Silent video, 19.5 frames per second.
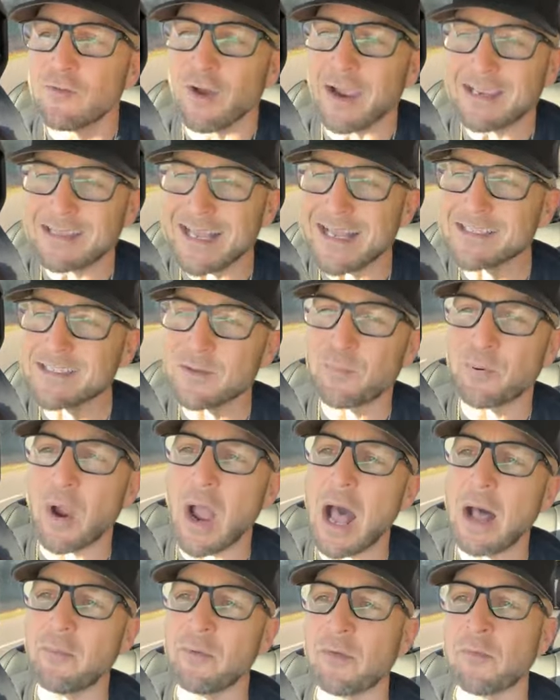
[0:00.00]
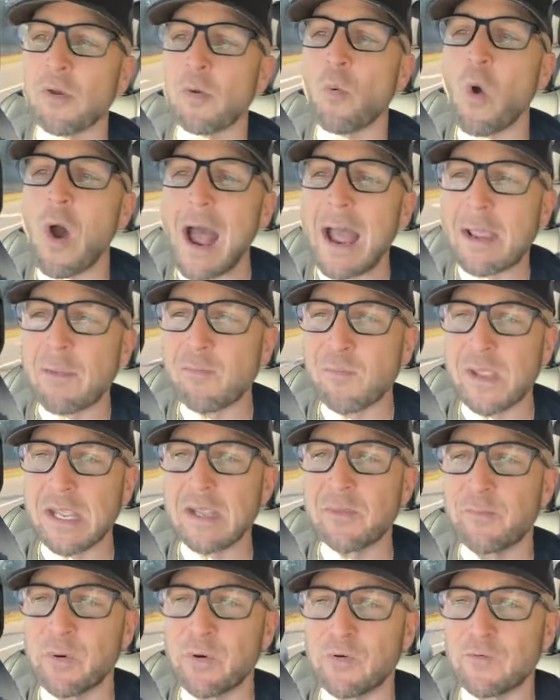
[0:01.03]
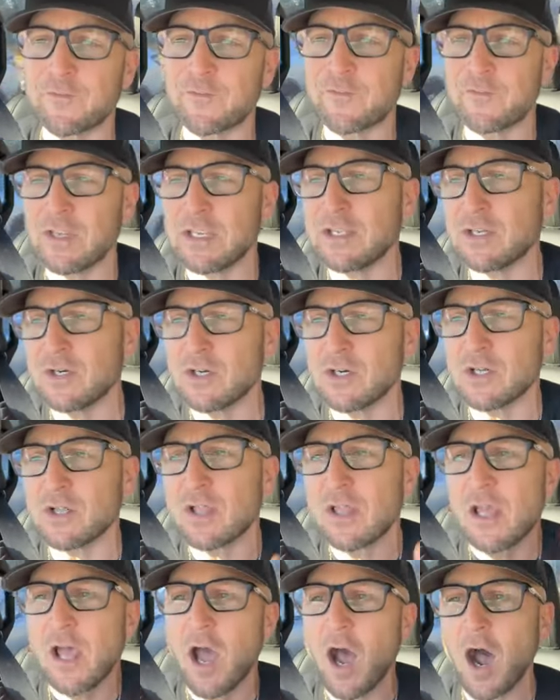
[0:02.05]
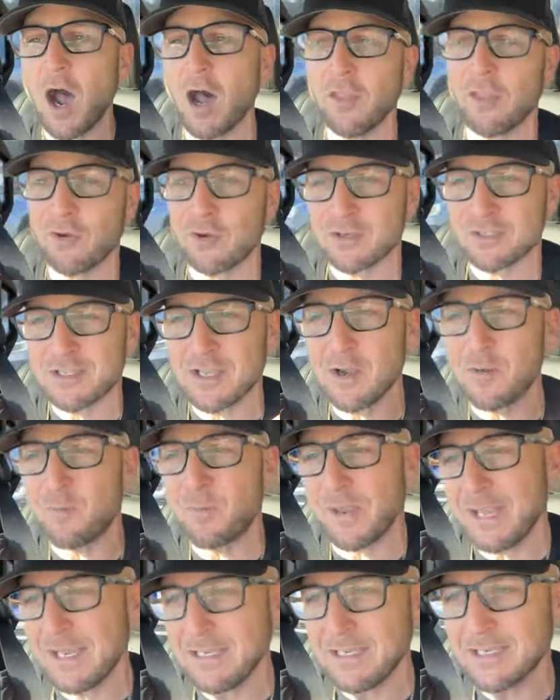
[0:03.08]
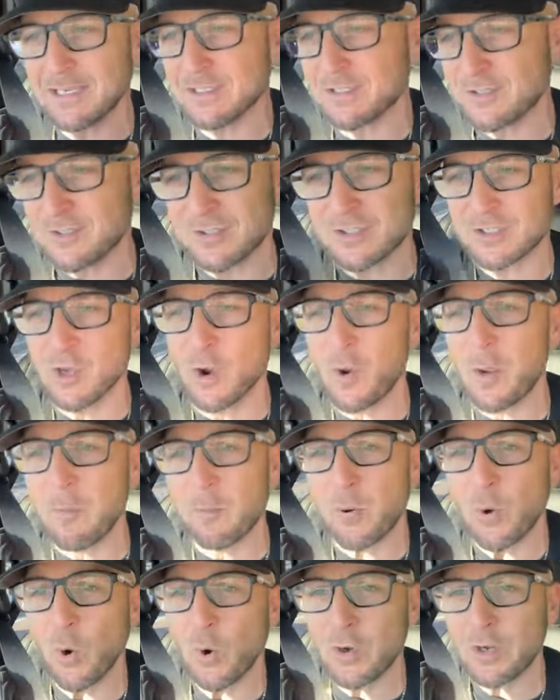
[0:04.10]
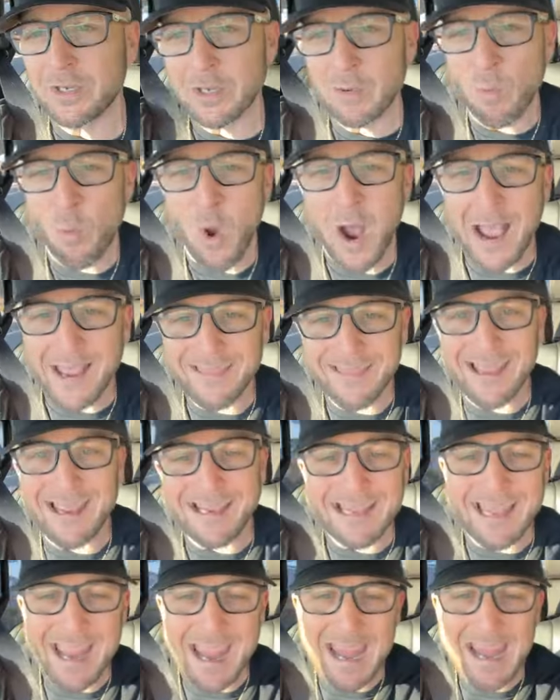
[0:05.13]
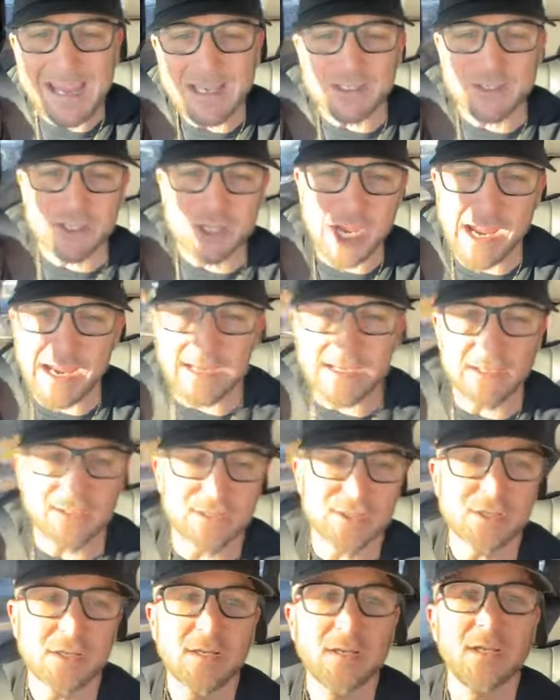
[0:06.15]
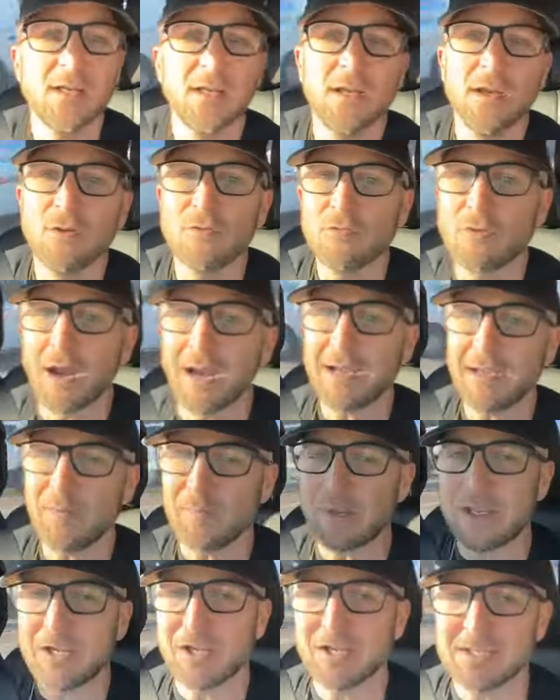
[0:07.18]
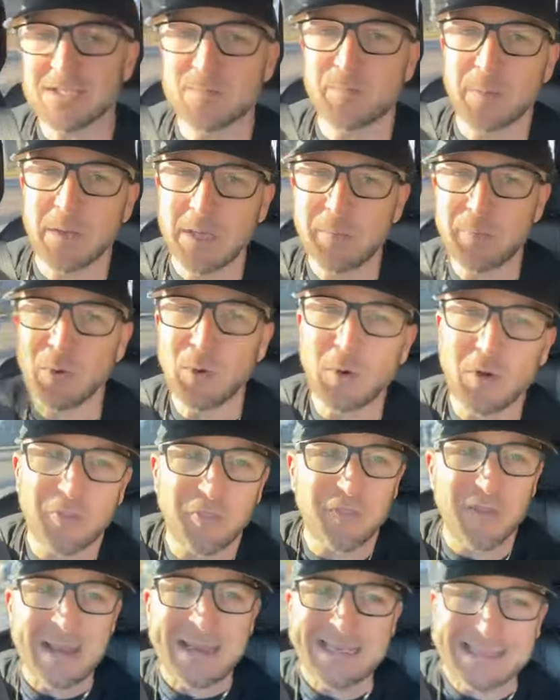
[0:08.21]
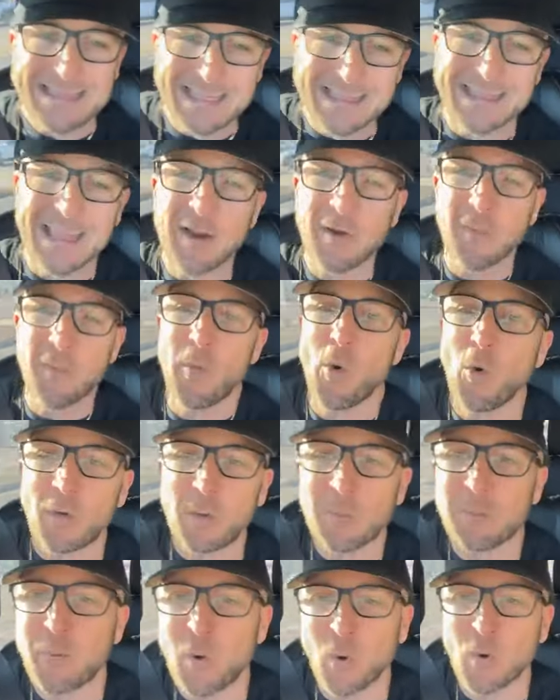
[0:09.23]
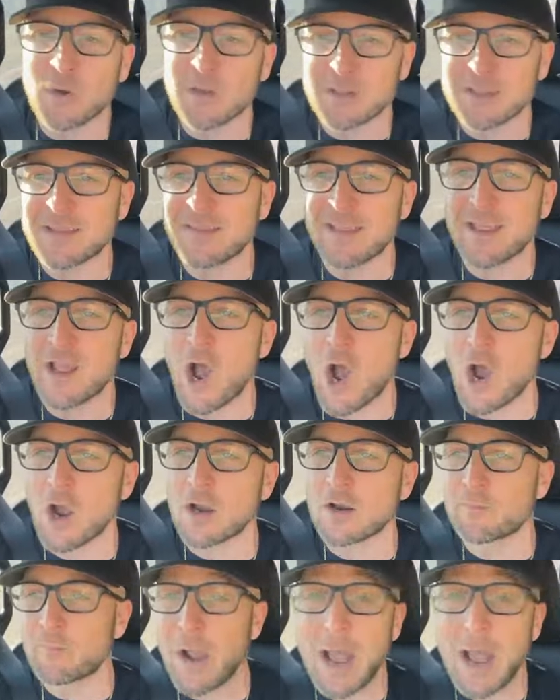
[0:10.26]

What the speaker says: Right? That's the problem, and why people feel others' opinions are so important and why they can't change. Right? Because people think that they're more important than they are.